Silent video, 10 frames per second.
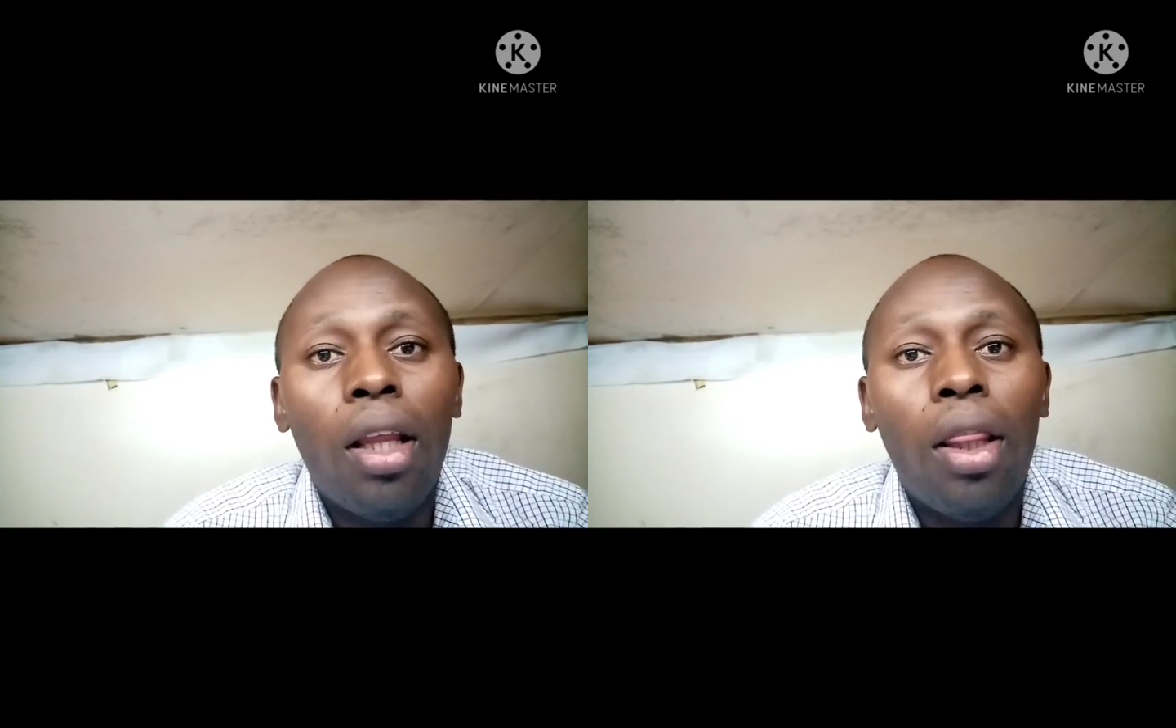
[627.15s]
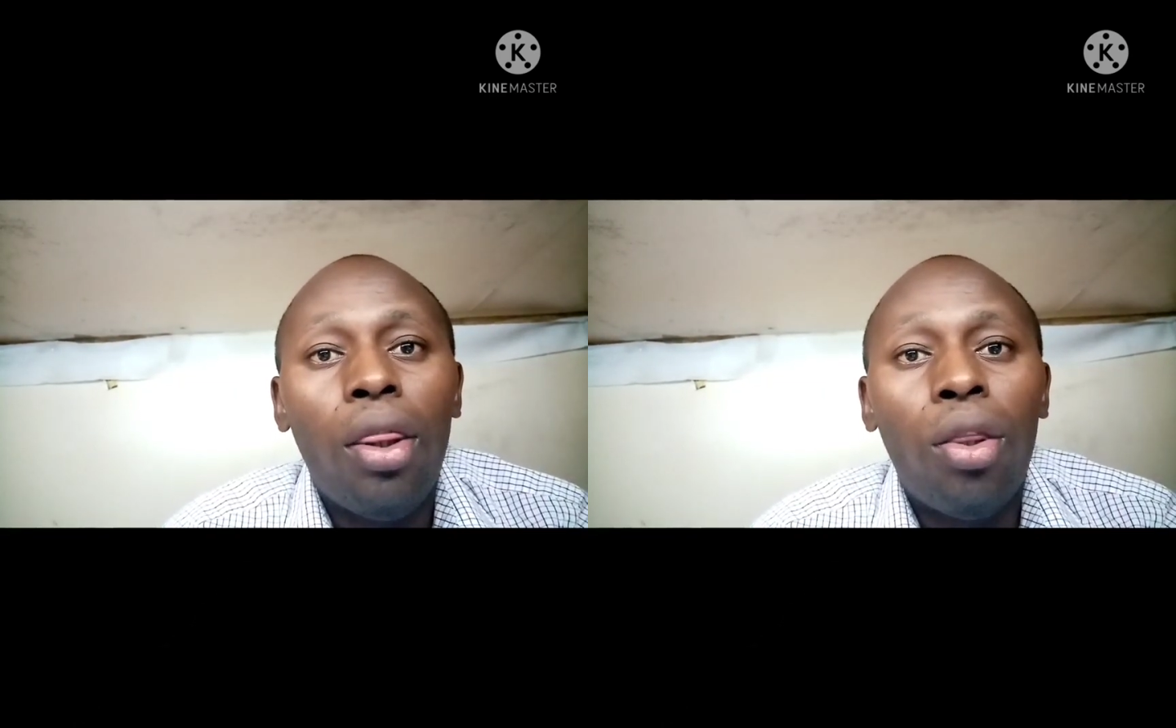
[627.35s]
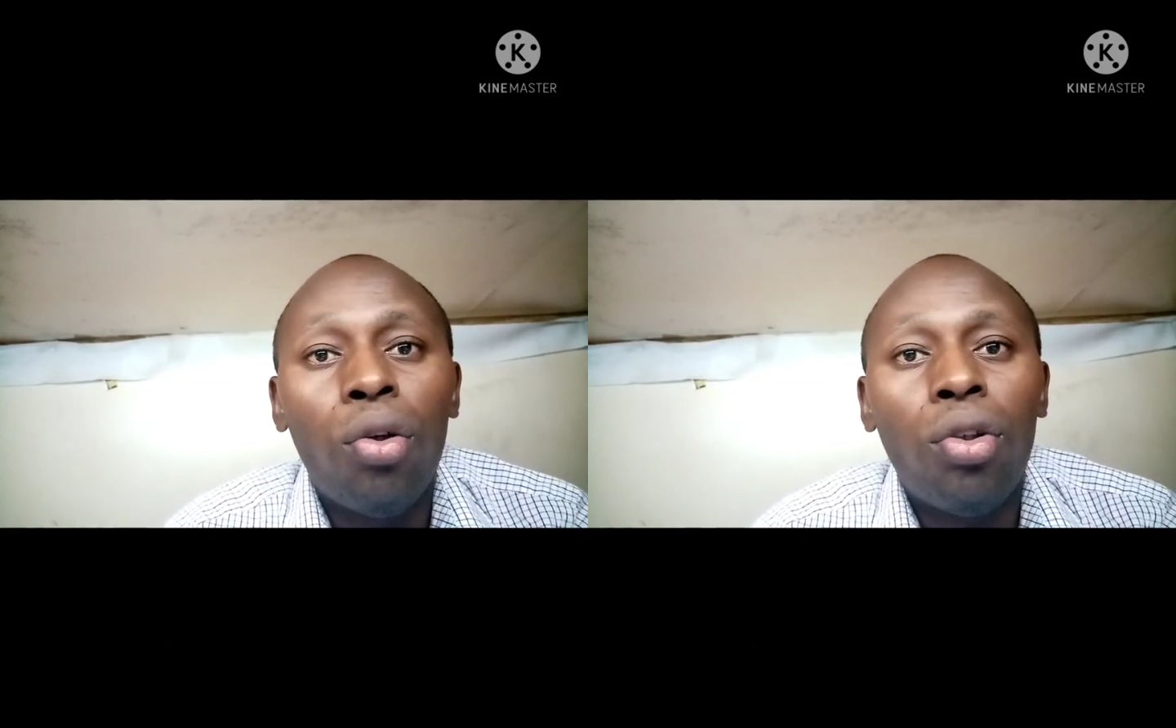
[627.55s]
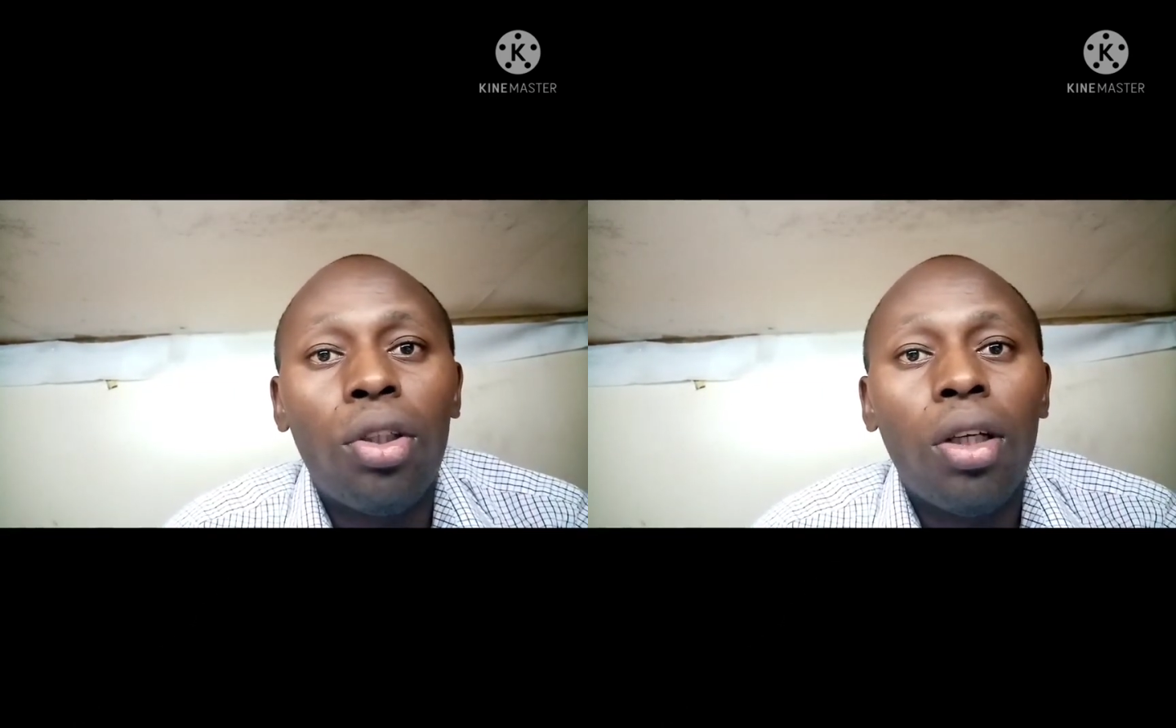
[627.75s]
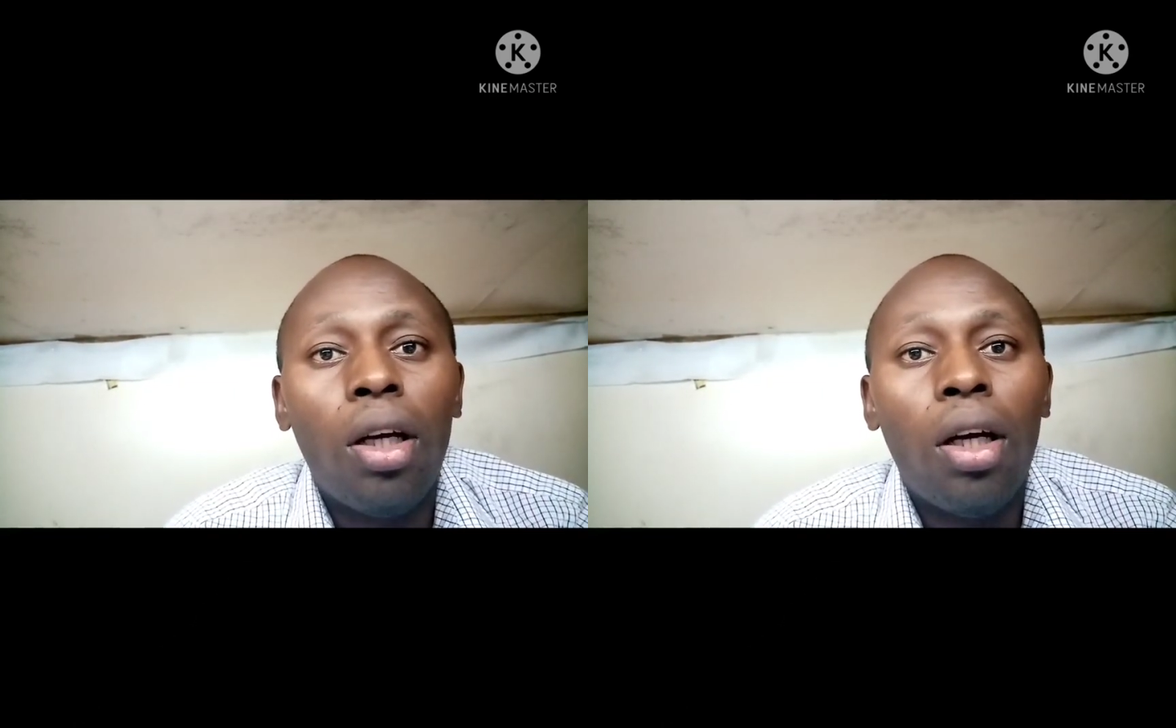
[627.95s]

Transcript: those